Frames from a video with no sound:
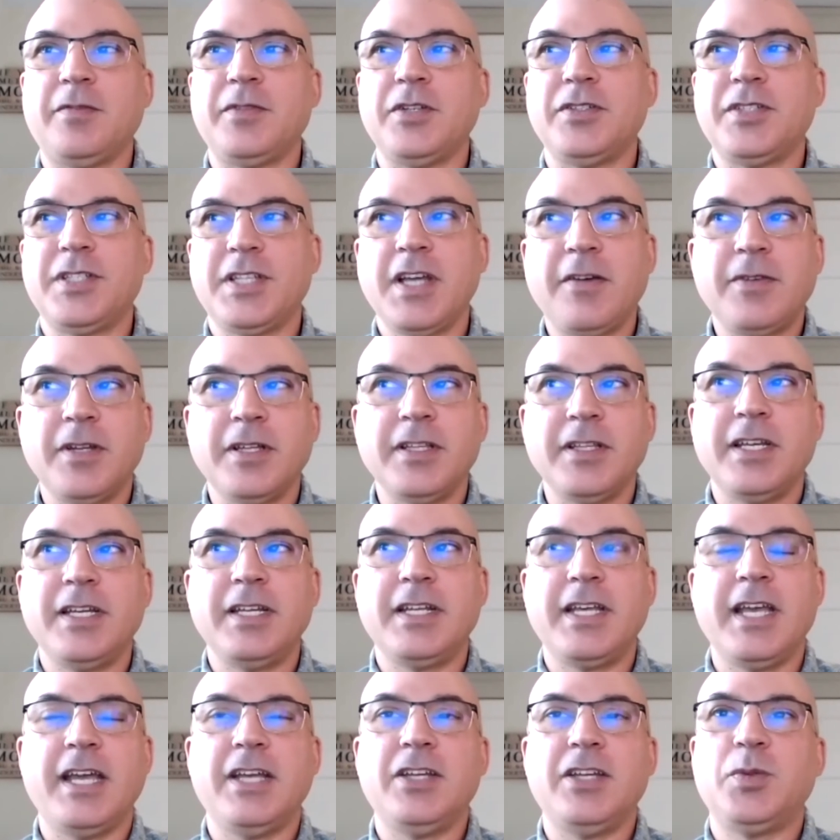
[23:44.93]
There's definitely
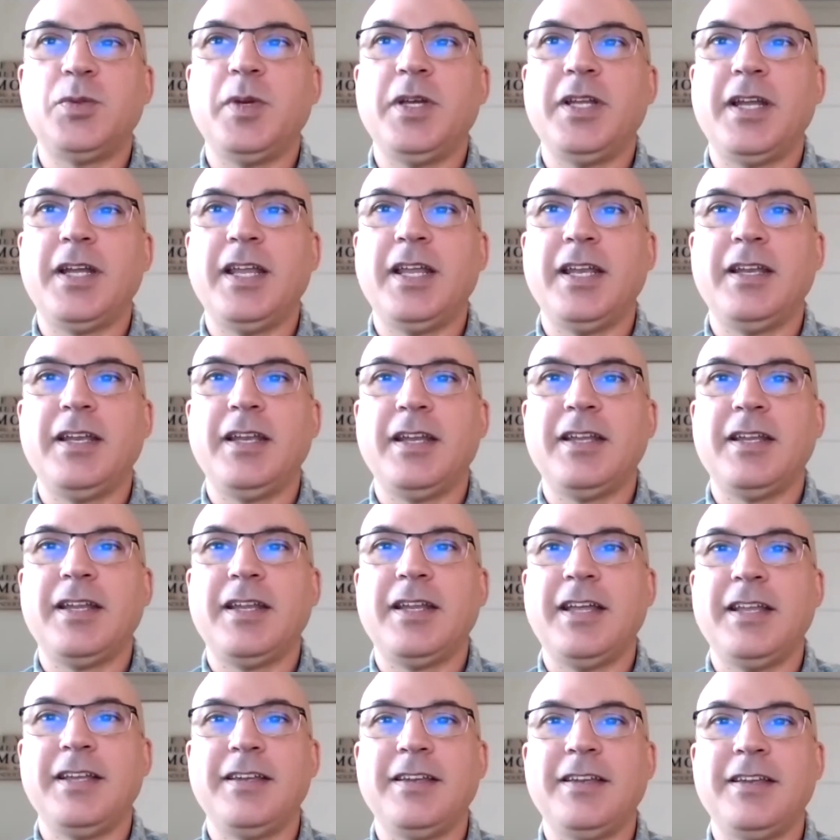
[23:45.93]
engagement
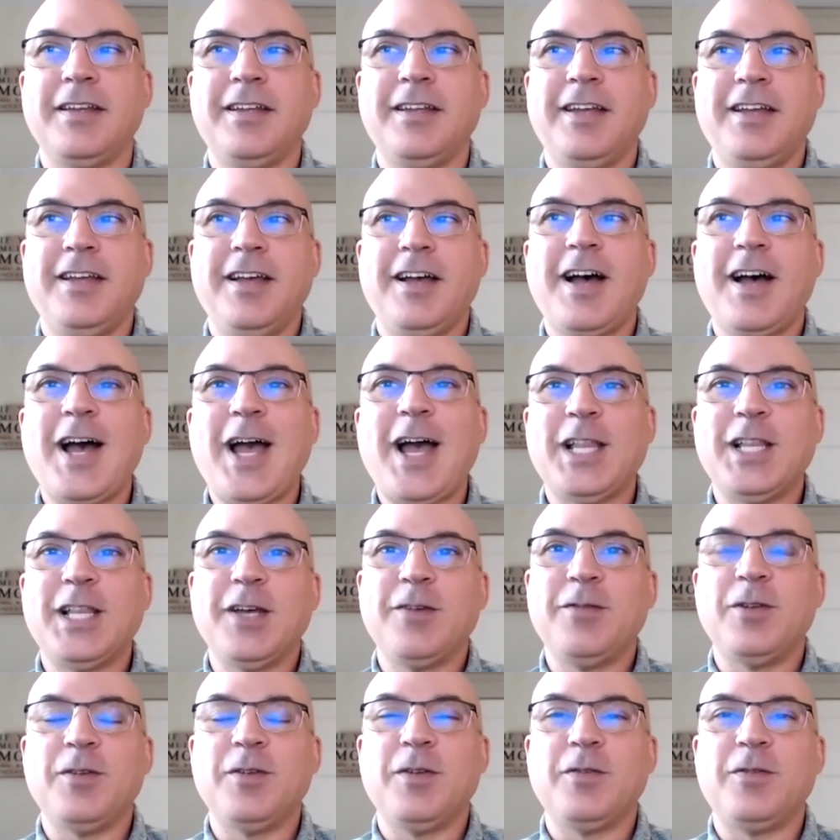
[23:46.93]
and a high
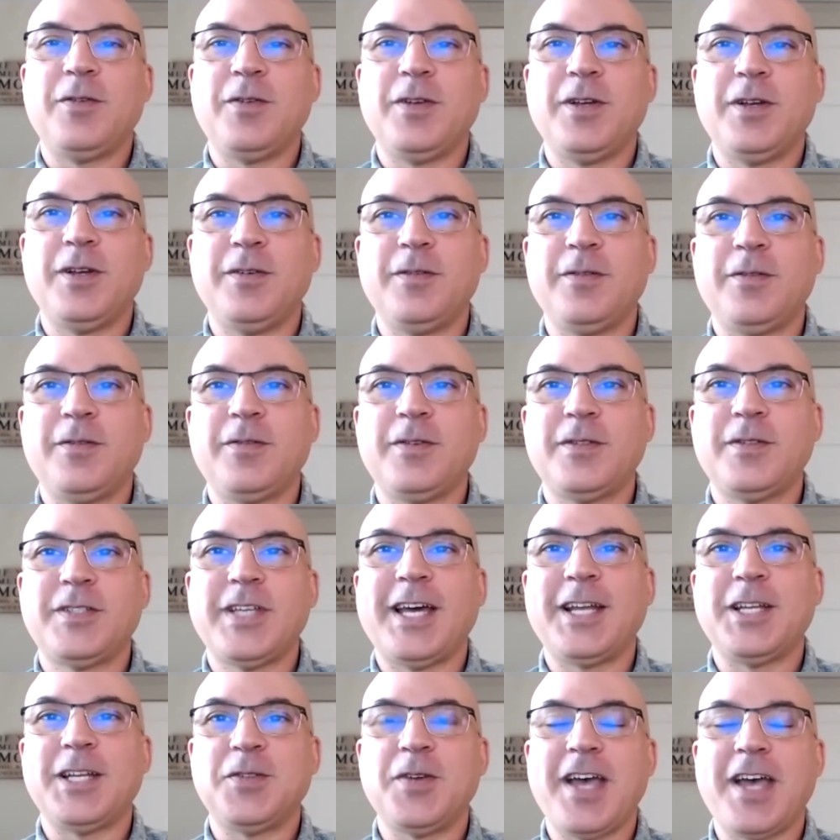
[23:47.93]
level of
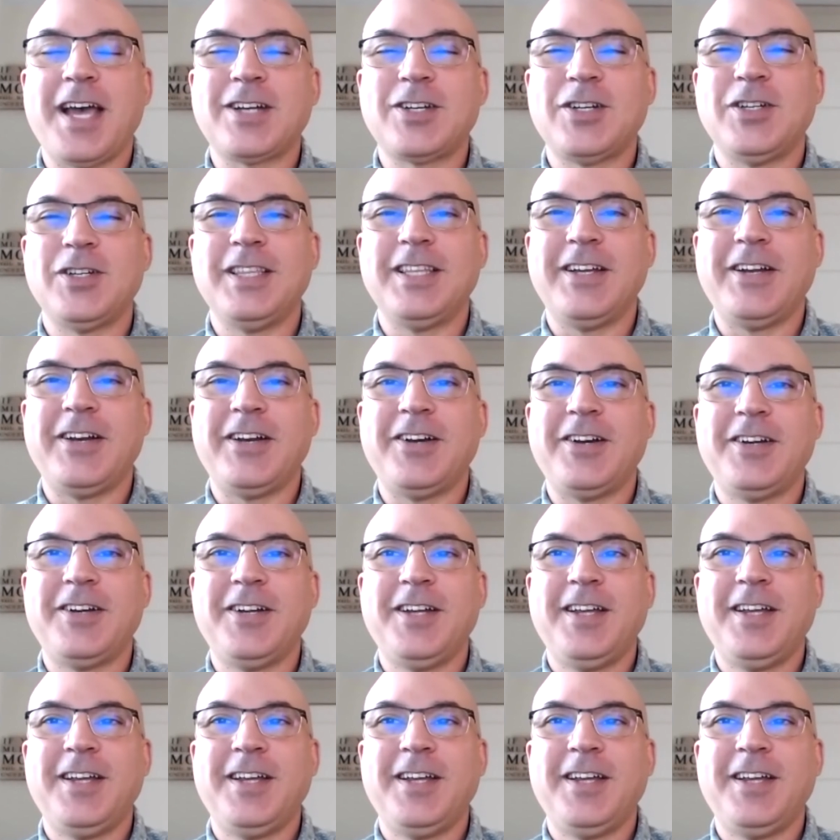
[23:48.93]
satisfaction there.